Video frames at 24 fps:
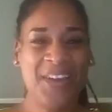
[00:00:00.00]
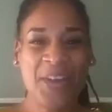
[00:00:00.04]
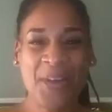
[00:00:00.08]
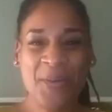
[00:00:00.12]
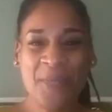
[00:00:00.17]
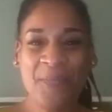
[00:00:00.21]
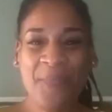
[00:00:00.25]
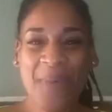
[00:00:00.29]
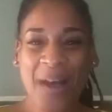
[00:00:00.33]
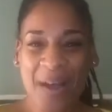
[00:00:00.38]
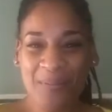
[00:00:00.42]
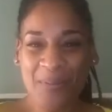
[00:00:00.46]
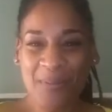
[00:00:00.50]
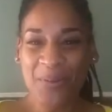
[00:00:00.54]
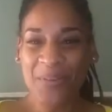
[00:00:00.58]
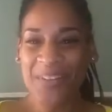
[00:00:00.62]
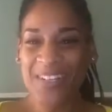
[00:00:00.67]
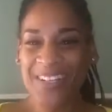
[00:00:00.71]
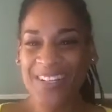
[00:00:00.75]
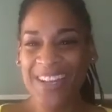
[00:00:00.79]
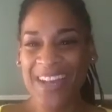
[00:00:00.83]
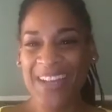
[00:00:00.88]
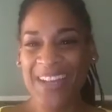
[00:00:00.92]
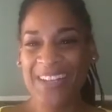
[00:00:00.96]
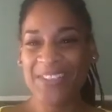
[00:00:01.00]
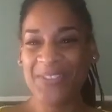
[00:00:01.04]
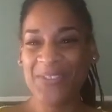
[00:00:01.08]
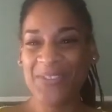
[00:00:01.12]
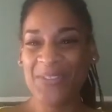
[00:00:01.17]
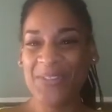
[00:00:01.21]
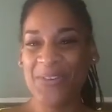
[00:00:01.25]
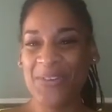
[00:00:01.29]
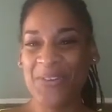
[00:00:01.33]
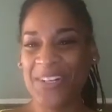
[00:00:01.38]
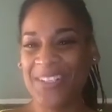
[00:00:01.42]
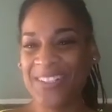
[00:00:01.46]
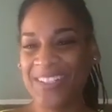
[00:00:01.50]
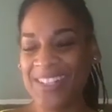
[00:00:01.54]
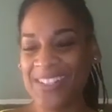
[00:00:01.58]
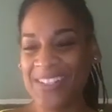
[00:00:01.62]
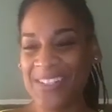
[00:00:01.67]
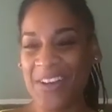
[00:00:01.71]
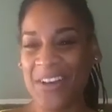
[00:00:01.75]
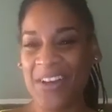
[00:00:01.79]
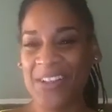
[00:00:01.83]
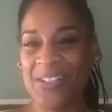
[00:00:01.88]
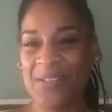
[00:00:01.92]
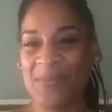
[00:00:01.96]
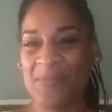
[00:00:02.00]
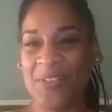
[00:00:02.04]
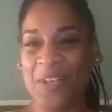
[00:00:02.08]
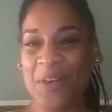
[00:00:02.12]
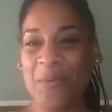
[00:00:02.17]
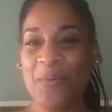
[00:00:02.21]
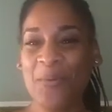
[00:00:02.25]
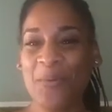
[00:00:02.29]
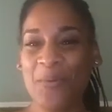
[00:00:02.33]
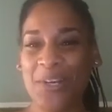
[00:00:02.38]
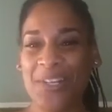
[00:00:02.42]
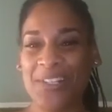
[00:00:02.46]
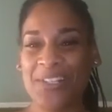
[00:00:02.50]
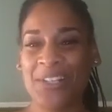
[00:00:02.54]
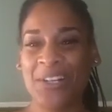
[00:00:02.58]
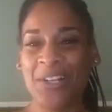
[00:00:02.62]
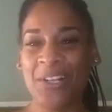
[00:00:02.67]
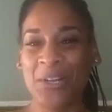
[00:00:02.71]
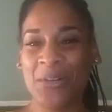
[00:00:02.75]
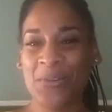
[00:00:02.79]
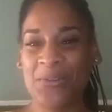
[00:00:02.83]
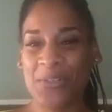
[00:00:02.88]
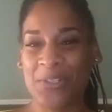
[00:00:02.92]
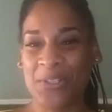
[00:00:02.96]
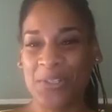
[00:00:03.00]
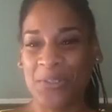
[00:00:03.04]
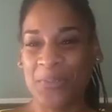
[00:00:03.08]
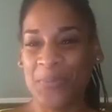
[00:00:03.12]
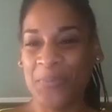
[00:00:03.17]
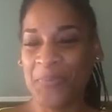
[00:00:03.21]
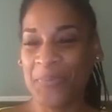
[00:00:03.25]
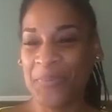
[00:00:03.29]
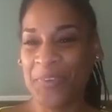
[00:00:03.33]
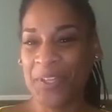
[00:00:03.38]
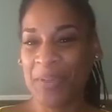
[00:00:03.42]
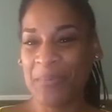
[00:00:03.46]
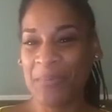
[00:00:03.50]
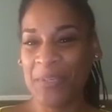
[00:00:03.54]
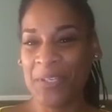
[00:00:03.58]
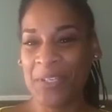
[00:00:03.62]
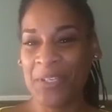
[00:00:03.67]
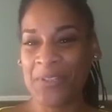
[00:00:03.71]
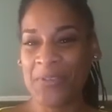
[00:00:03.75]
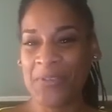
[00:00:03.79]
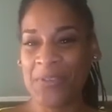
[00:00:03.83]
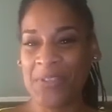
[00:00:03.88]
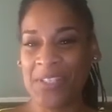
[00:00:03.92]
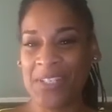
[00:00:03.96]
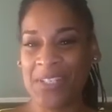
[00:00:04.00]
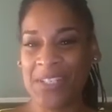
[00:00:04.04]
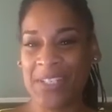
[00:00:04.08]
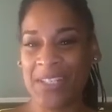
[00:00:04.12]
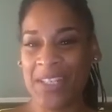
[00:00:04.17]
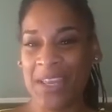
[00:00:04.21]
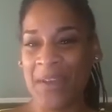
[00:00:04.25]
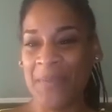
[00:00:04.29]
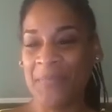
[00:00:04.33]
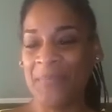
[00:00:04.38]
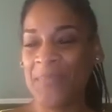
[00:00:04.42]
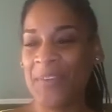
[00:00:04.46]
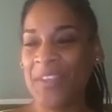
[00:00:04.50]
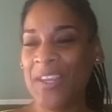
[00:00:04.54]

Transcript: Mamaroneck, New York. That's awesome. Tell me what it's close to. I'd be interested in that.